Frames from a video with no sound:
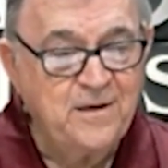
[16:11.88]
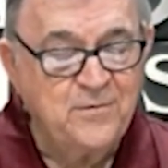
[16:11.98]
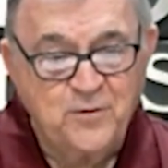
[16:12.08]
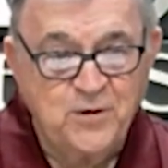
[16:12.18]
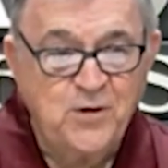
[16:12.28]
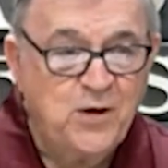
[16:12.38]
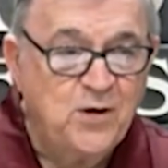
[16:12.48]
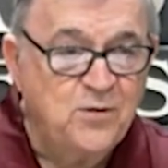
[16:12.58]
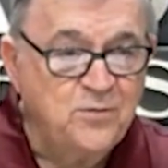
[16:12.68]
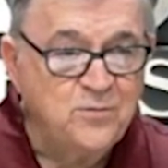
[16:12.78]
Well, you
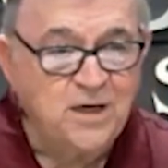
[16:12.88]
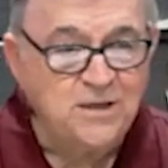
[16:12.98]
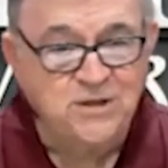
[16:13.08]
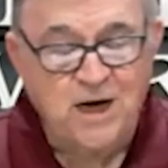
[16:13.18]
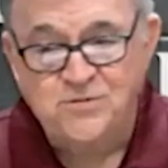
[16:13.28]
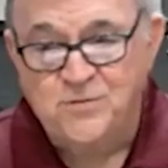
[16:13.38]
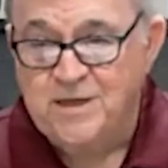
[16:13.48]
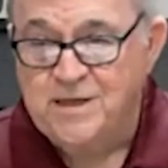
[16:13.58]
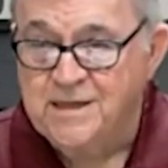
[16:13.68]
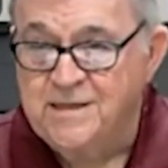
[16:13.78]
know what Joshua
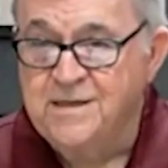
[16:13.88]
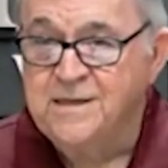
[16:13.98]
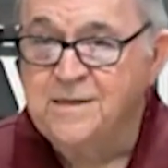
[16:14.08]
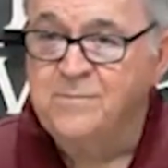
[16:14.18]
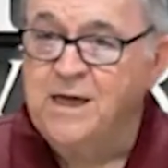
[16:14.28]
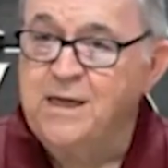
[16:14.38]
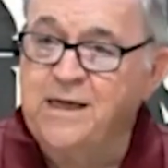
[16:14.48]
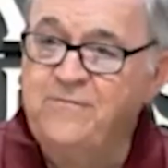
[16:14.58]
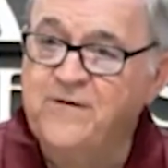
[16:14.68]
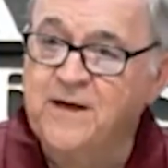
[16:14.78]
did. And
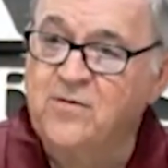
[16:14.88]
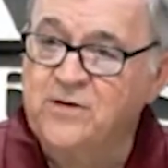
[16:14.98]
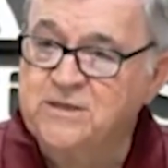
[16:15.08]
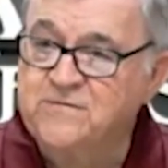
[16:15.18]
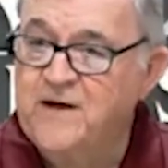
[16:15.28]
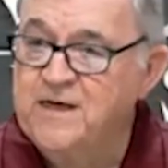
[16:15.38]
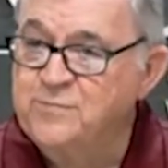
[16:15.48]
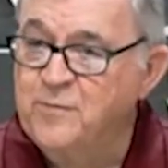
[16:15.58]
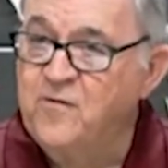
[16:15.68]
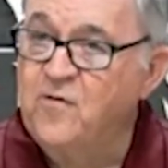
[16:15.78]
he fell on his face
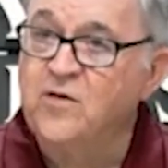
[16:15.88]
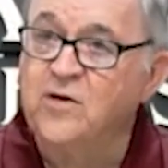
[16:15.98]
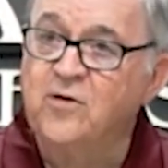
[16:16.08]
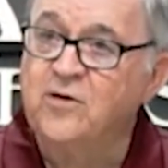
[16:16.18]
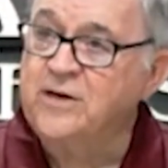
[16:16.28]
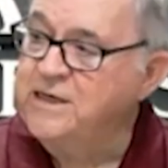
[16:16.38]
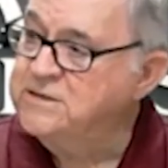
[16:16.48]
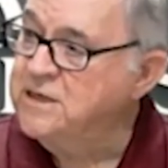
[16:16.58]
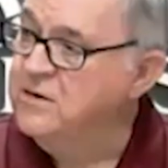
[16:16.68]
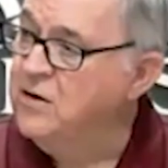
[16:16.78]
before the Lord and he
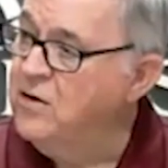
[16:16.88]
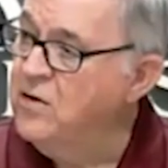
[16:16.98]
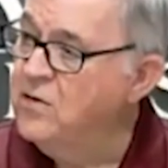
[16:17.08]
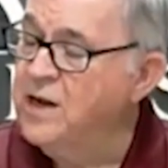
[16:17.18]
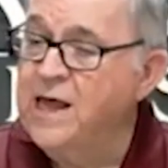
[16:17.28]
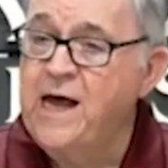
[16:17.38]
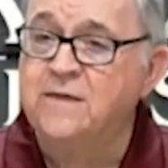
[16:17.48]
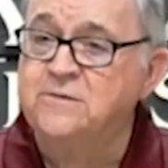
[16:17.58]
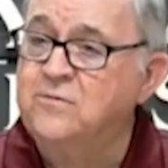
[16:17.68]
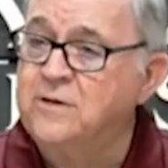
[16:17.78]
said, Oh,
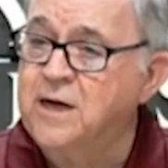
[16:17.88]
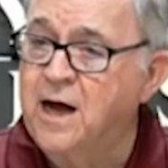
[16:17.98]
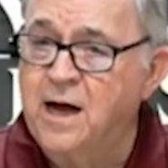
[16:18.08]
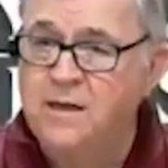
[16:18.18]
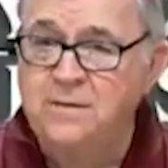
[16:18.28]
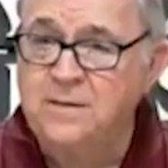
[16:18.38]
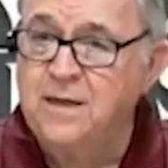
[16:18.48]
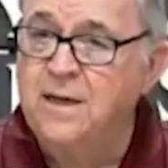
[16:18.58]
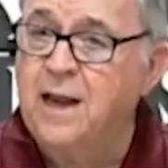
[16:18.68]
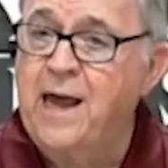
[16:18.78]
alas, oh God,
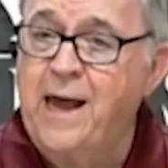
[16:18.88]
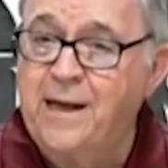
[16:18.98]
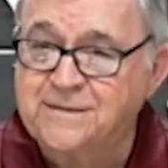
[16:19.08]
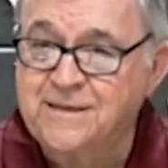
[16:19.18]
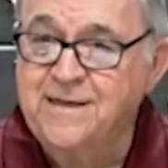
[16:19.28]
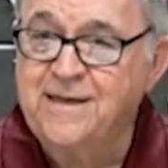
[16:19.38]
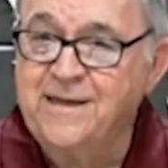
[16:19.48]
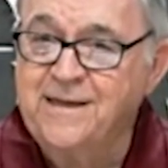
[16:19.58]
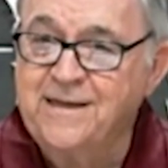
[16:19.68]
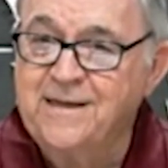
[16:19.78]
alas.
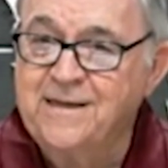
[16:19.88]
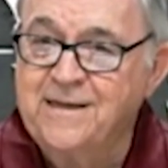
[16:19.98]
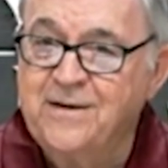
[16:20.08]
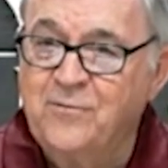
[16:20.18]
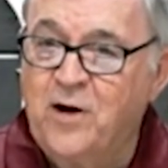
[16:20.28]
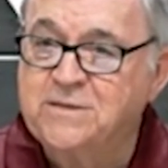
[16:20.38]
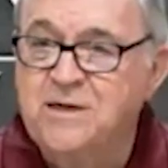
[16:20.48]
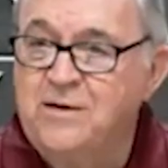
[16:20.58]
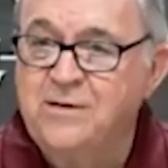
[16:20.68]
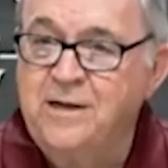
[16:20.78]
What's
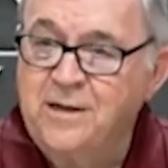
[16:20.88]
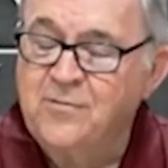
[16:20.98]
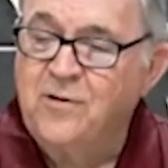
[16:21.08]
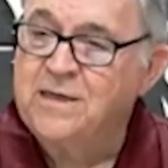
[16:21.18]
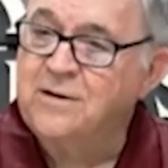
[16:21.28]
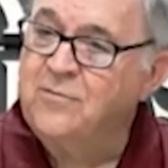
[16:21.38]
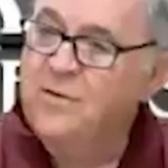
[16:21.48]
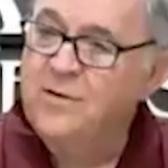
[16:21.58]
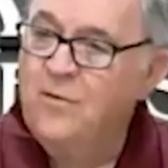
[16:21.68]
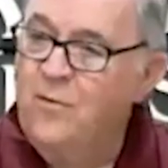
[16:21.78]
going to, what,
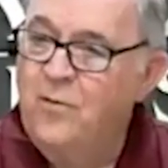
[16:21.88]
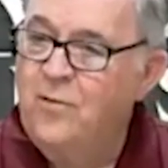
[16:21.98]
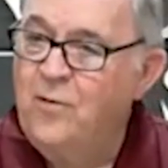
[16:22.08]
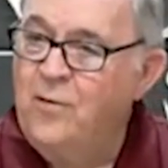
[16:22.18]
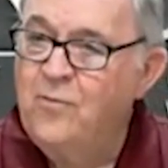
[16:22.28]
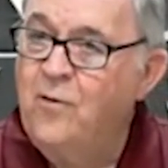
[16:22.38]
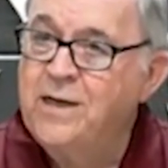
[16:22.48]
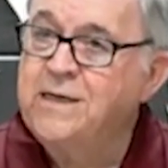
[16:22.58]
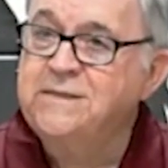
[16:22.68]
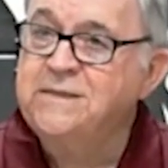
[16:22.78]

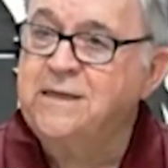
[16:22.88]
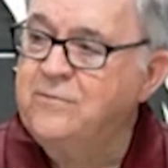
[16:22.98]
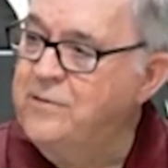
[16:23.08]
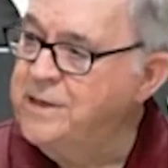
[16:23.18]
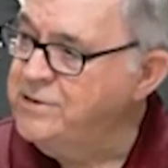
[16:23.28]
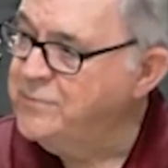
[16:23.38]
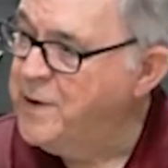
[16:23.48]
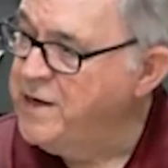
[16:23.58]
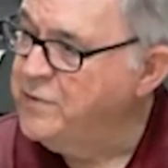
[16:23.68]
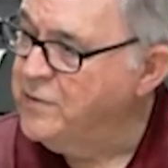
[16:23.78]
what is it that one of your
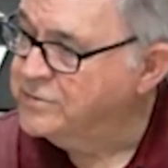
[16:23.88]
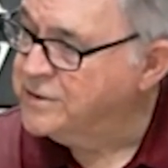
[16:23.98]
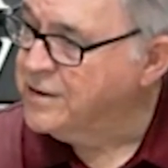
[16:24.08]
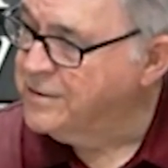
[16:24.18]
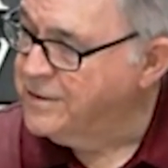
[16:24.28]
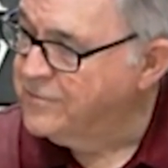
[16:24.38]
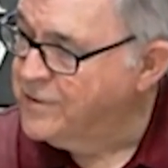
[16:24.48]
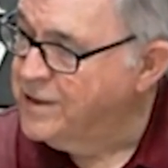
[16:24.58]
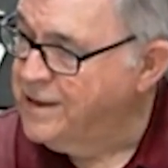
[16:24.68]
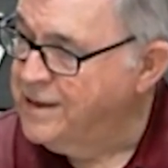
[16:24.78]
people turn and
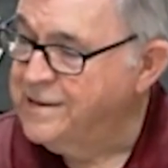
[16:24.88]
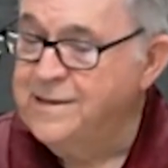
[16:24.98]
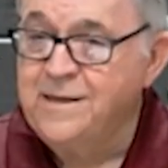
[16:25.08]
run?